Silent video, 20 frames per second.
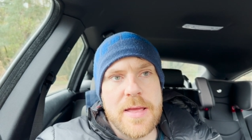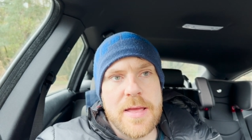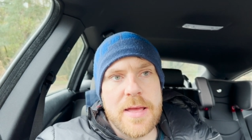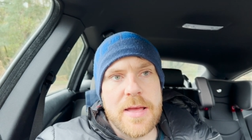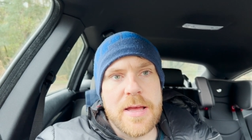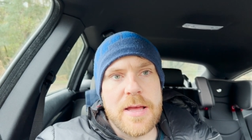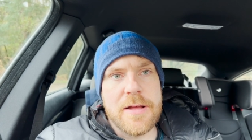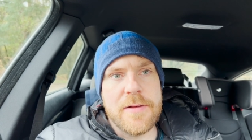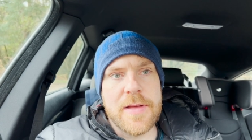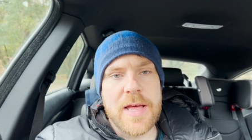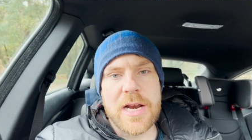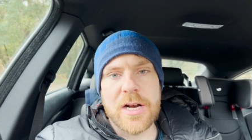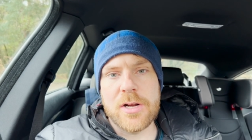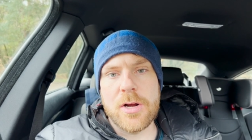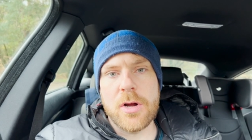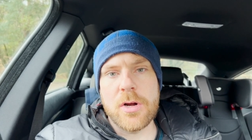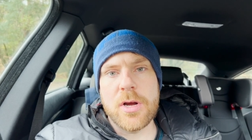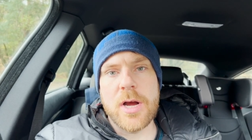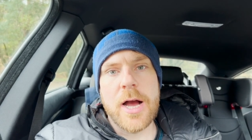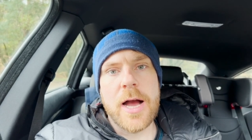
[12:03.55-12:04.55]
um, and I
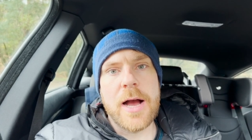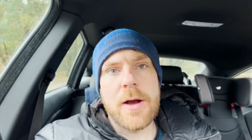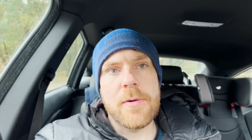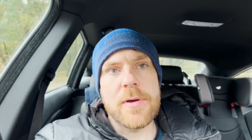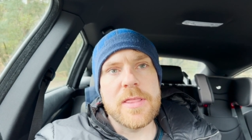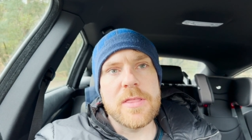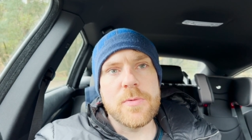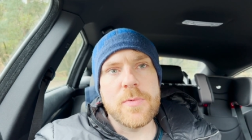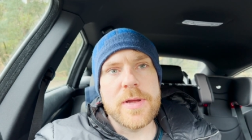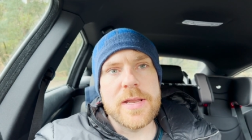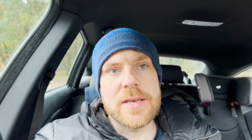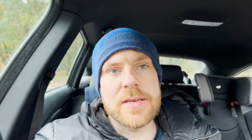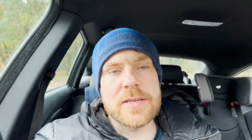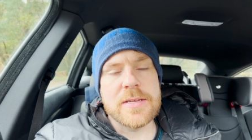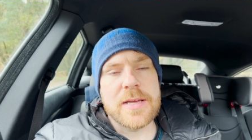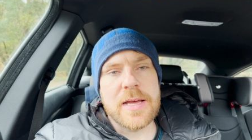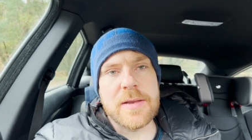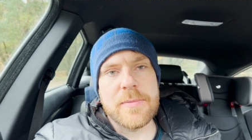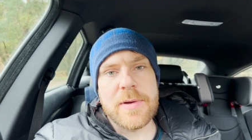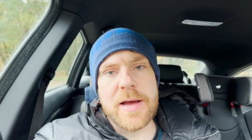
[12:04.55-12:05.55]
got caught out in the wind
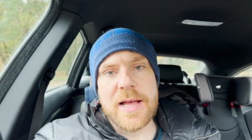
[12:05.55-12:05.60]
and my